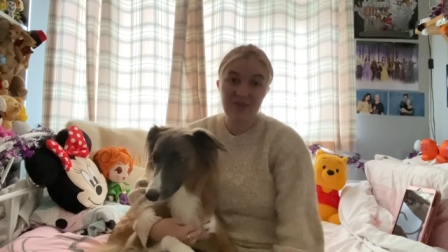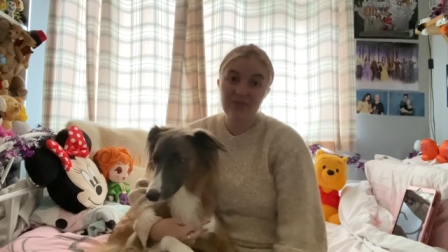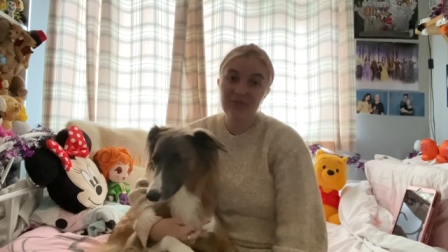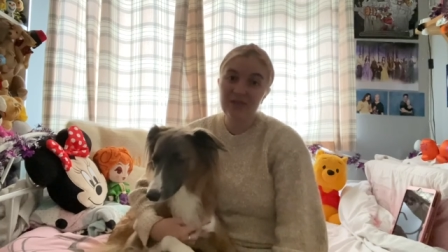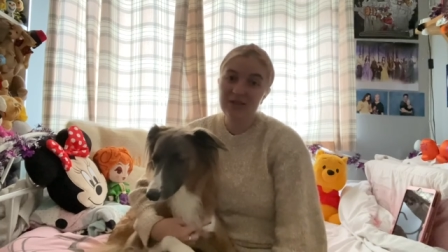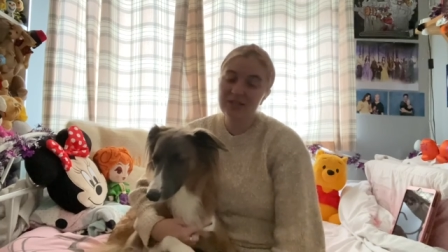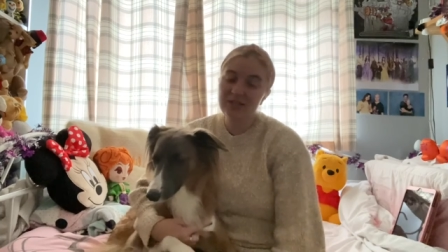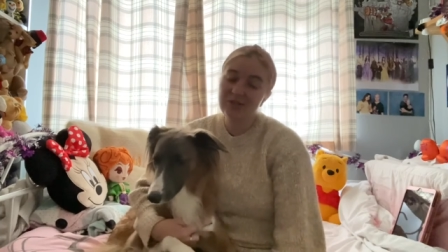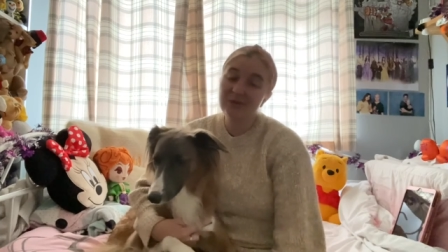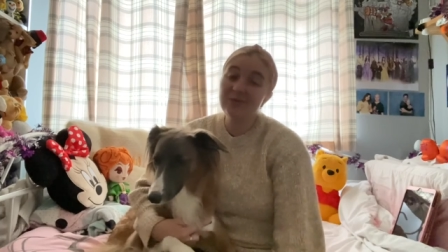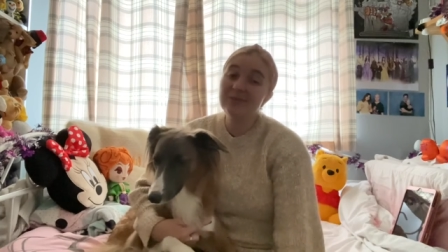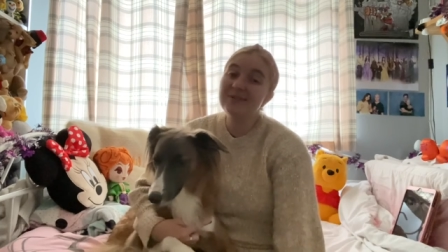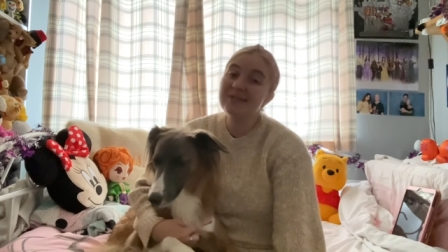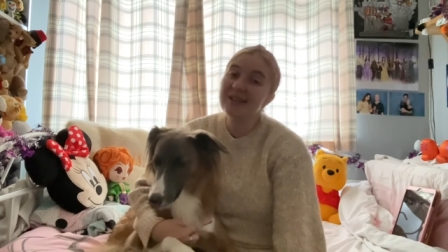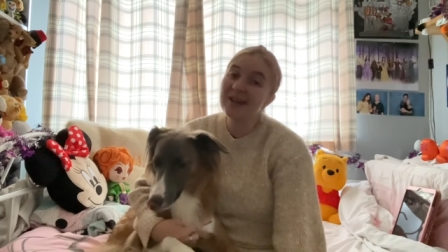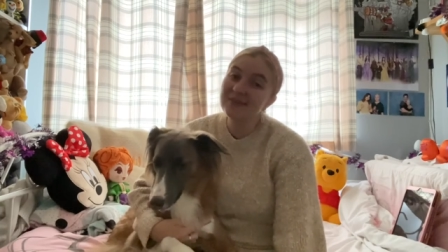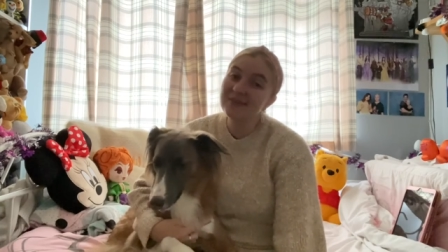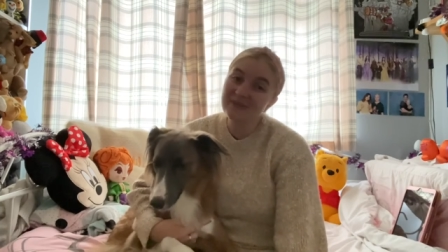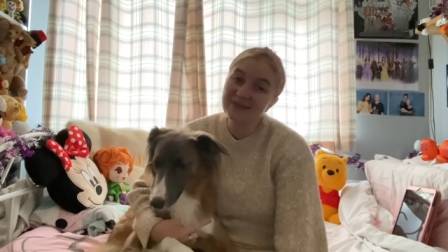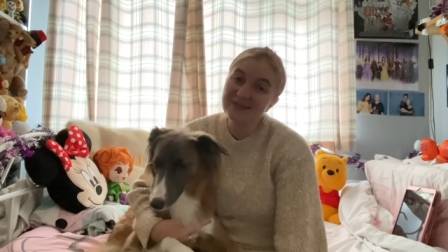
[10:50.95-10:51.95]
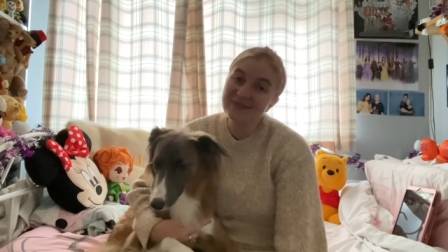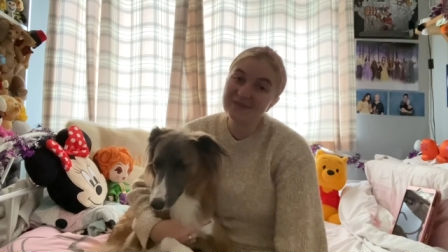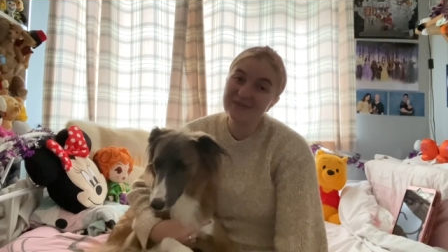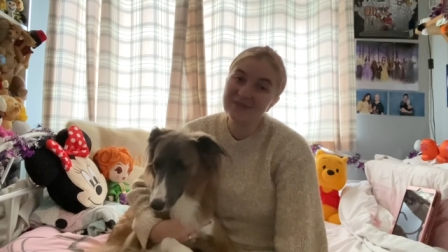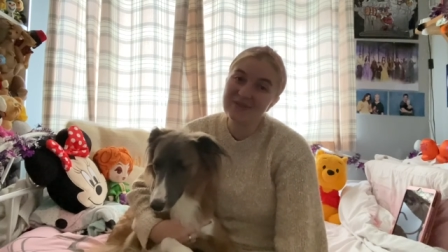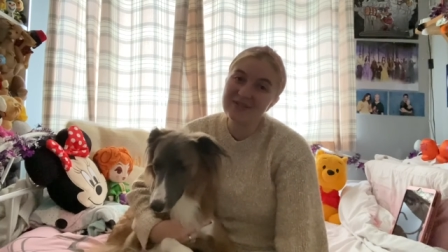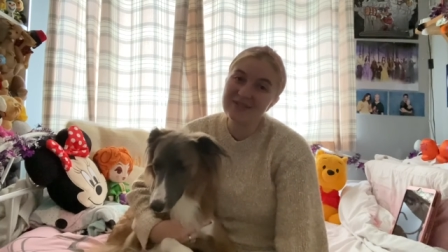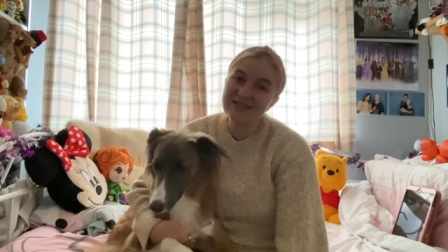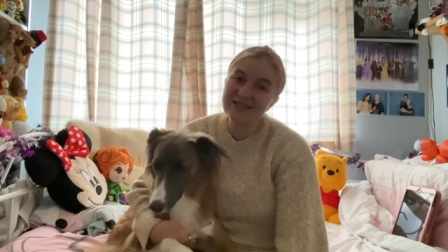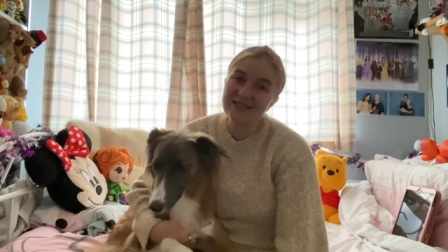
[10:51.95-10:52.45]
Thank you so much for
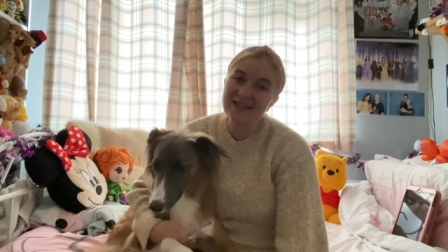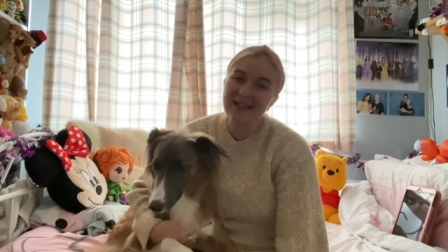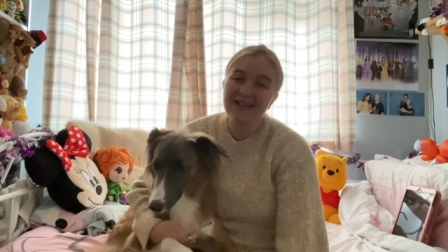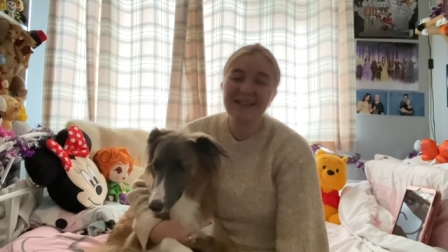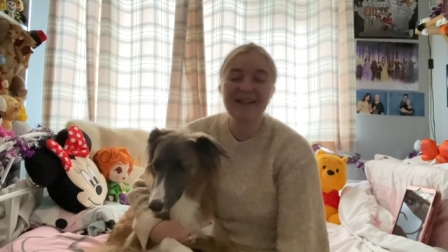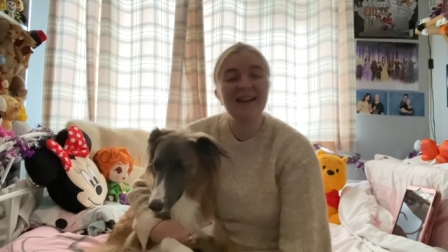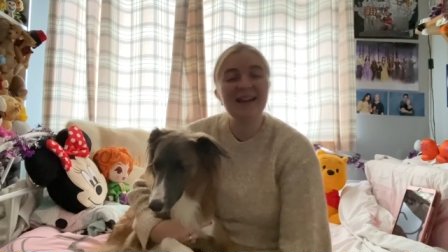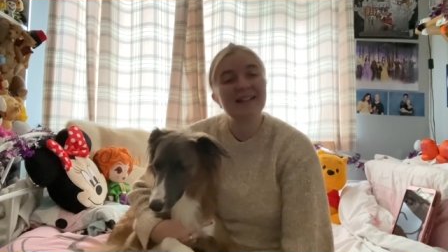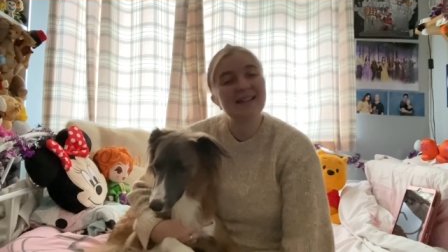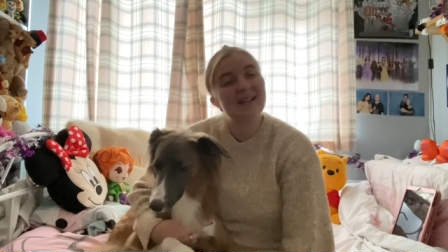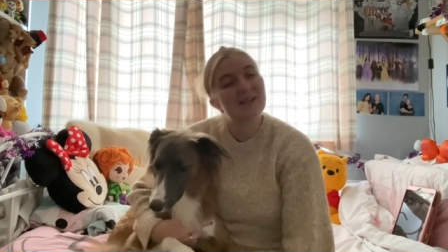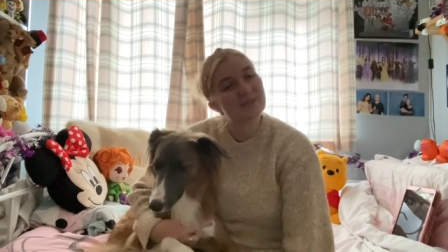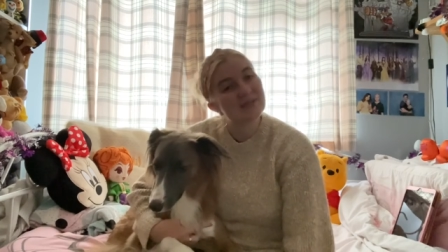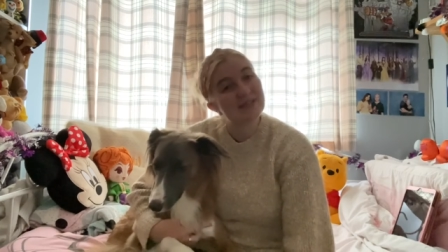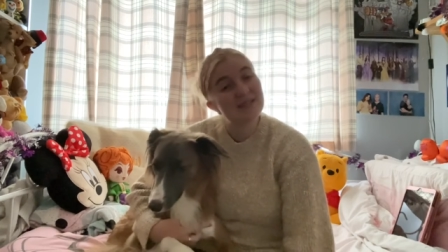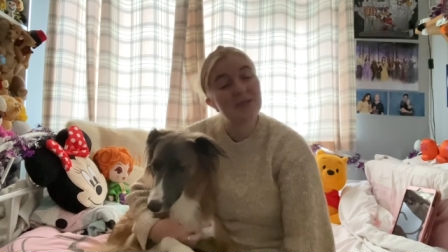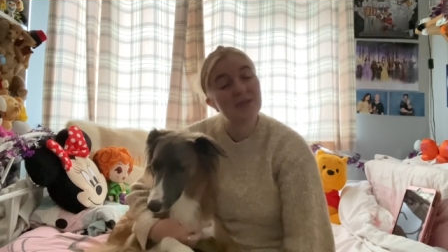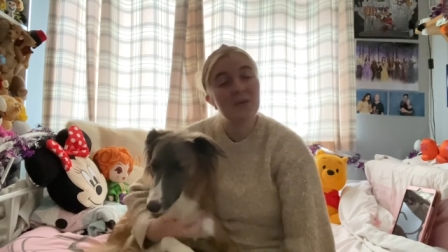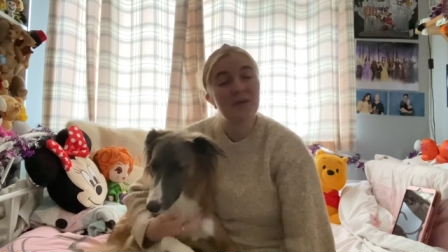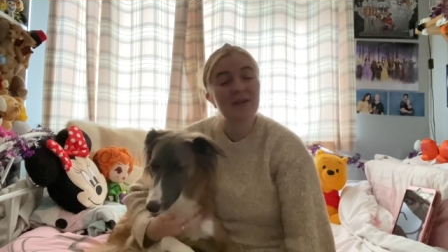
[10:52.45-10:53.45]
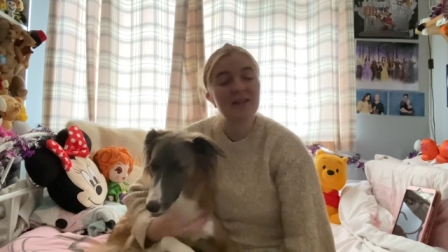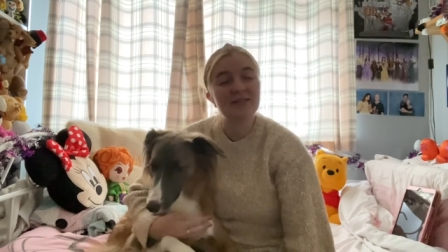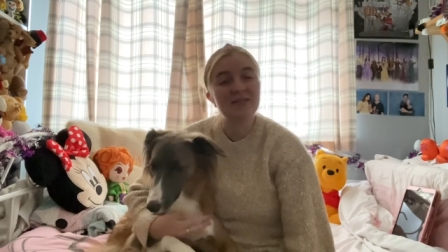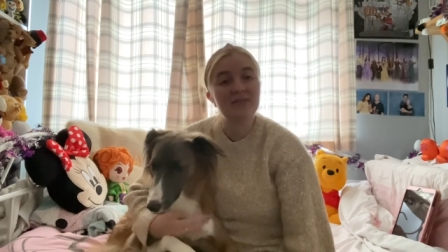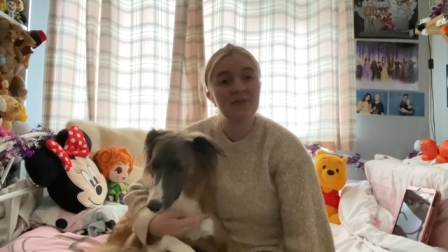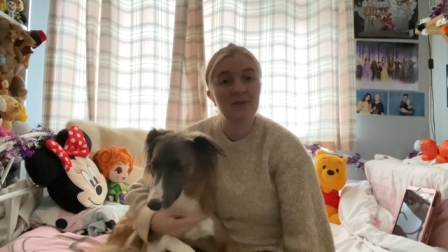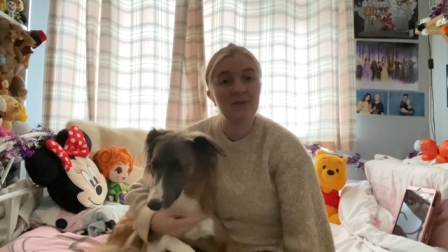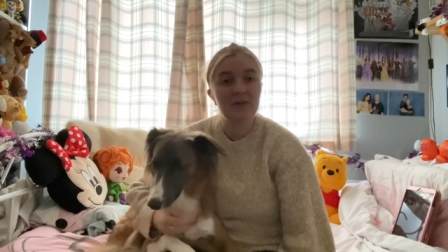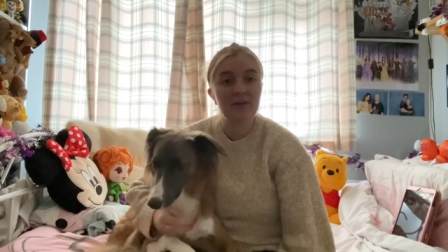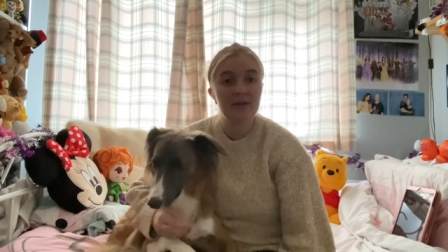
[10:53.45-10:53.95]
watching and I will see you again
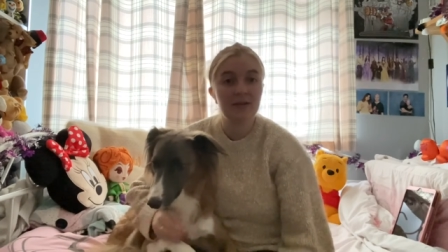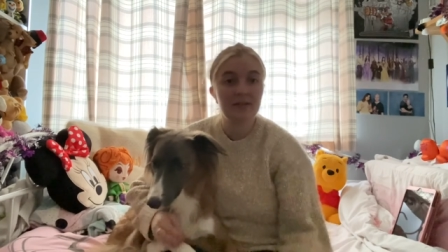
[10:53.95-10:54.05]
soon.